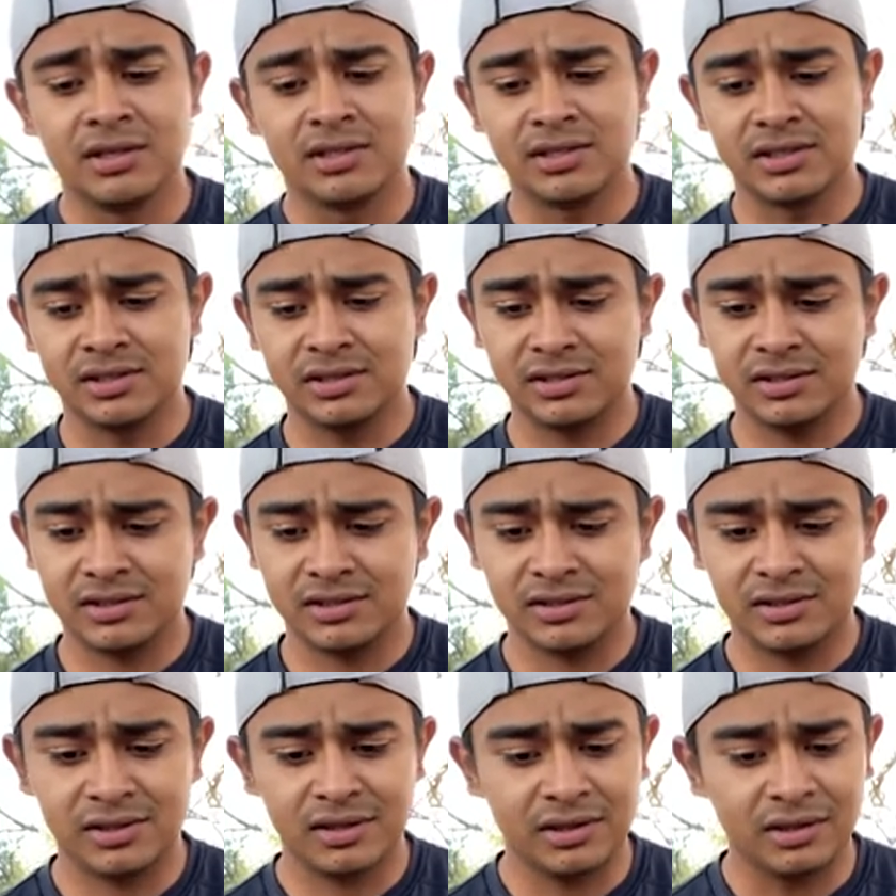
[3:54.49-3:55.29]

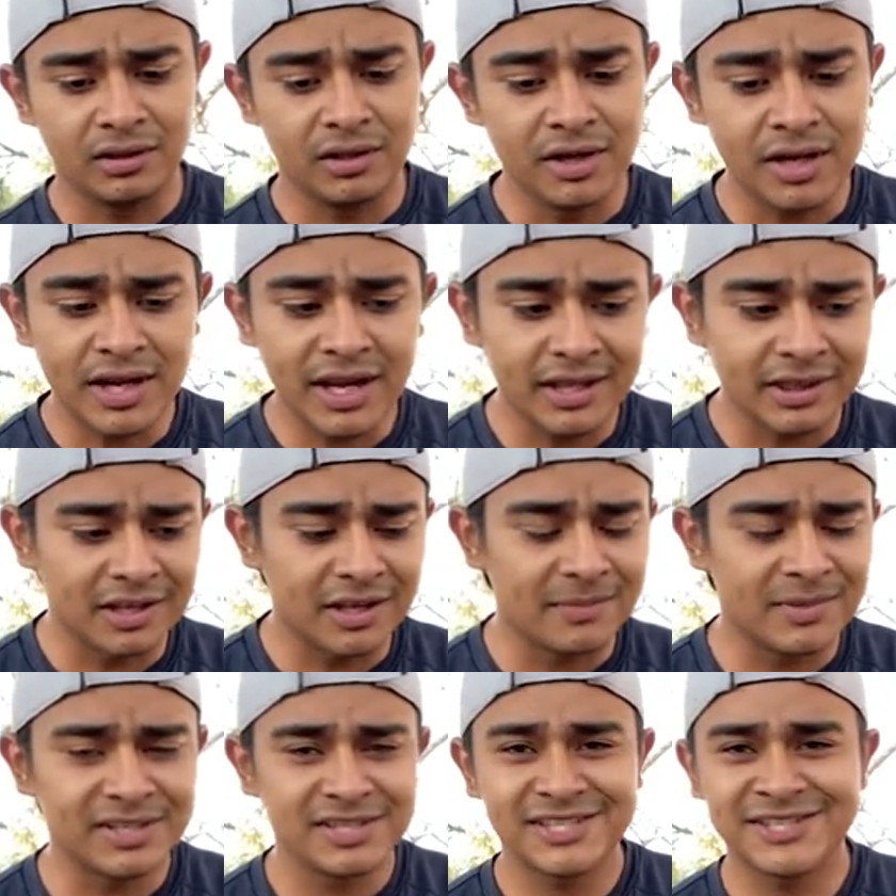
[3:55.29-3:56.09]
Just look at
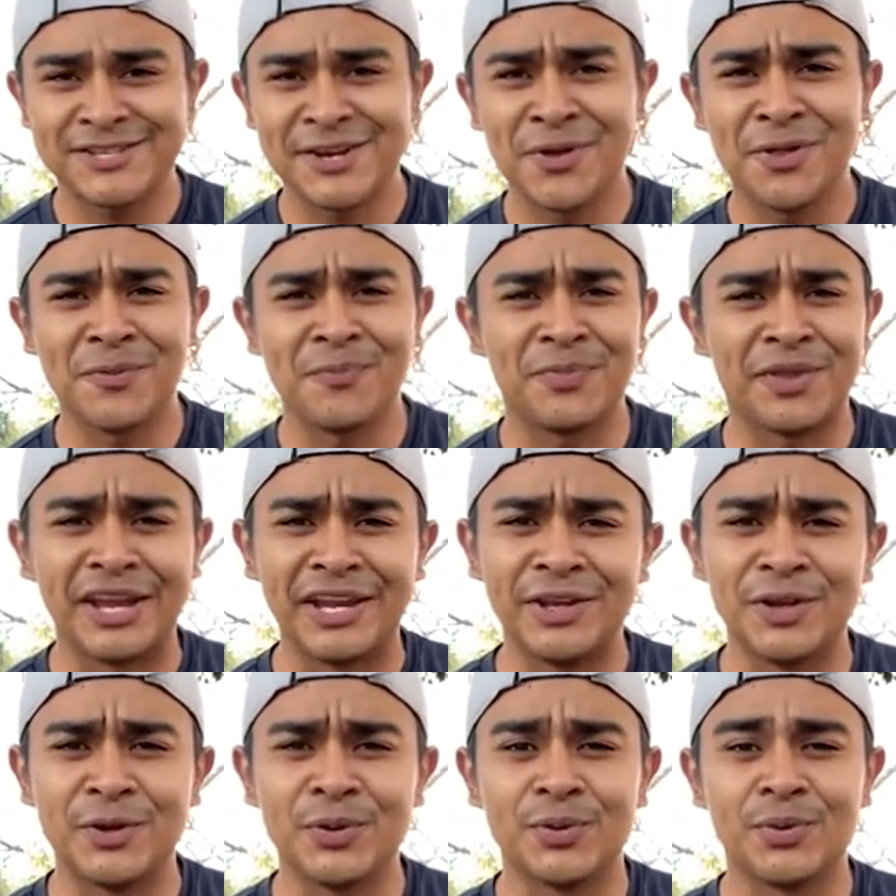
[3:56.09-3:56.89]
them and just tell them
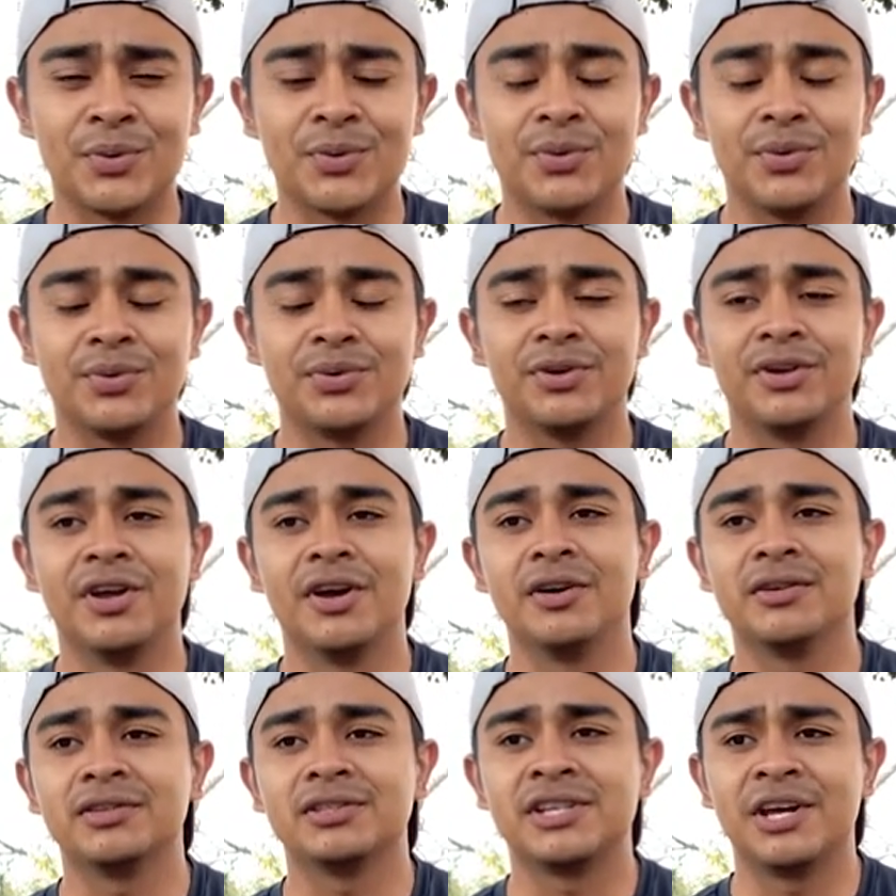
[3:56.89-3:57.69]
thank you. You
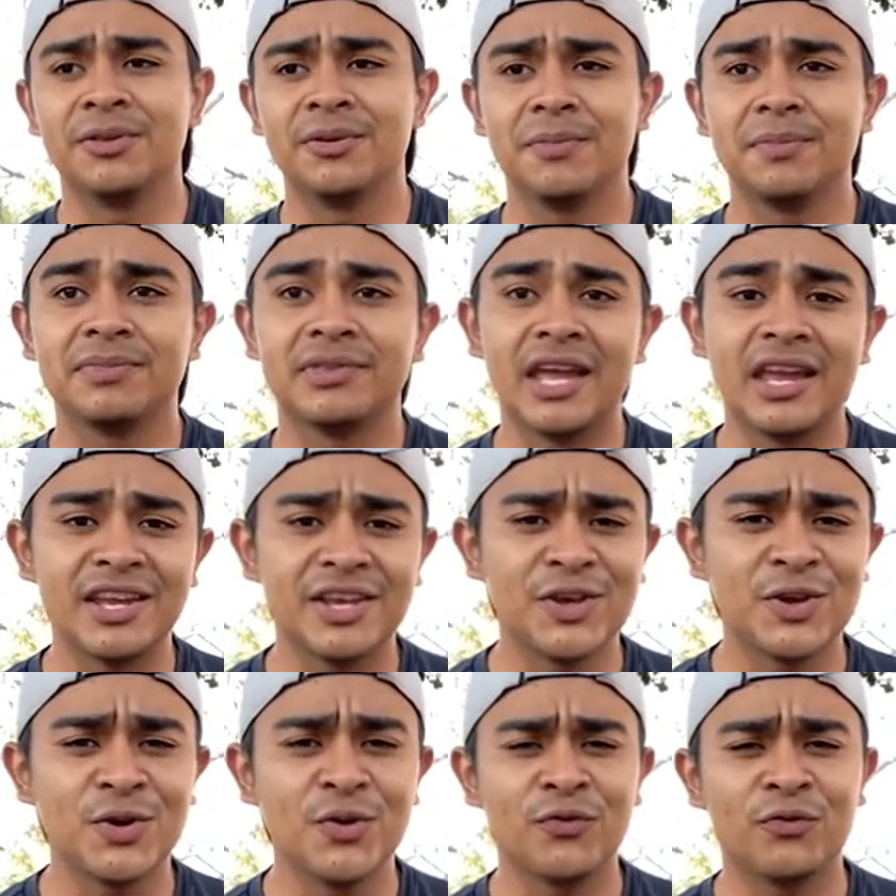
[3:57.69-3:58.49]
know, tell them
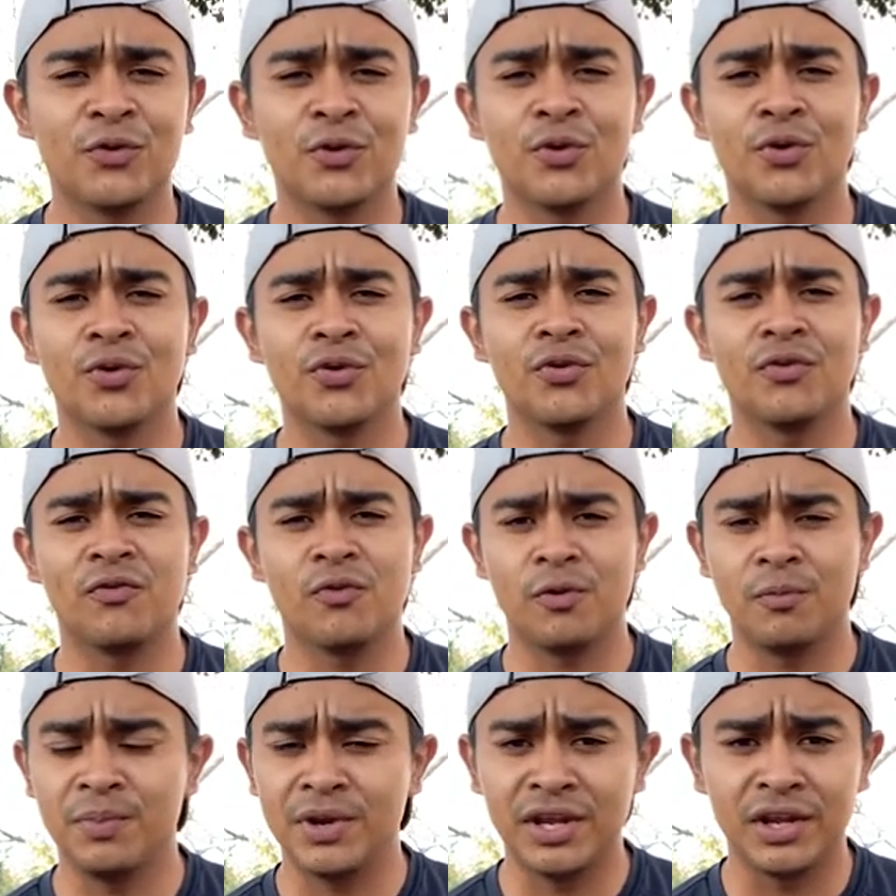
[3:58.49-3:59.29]
thank you for
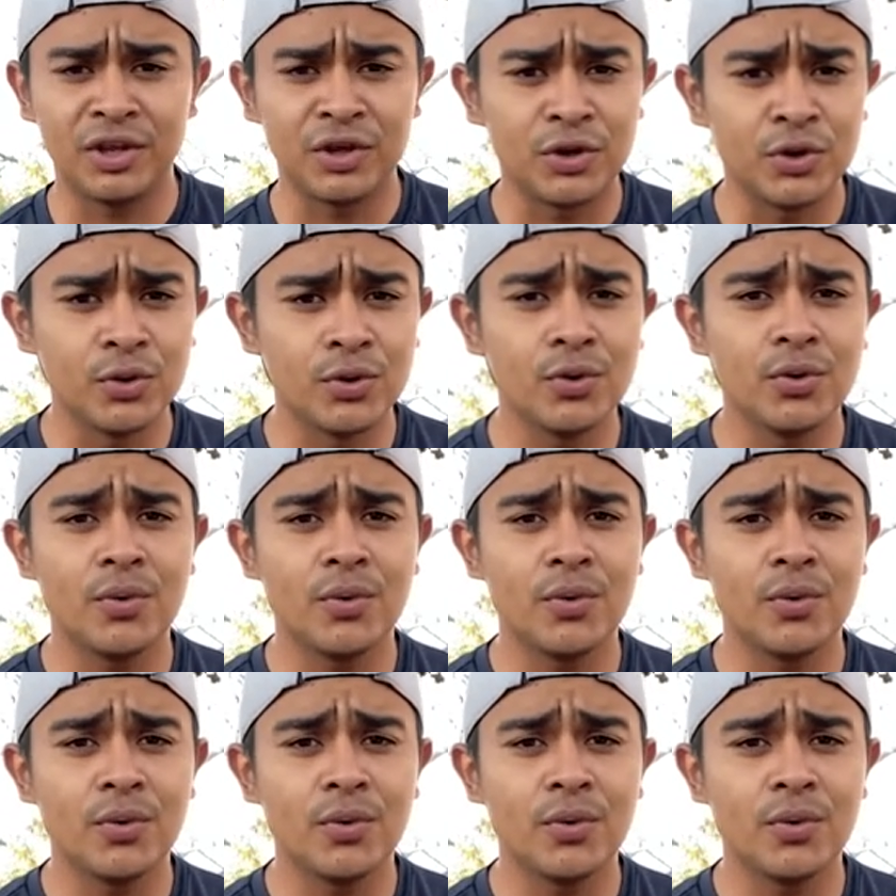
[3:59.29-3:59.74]
being you,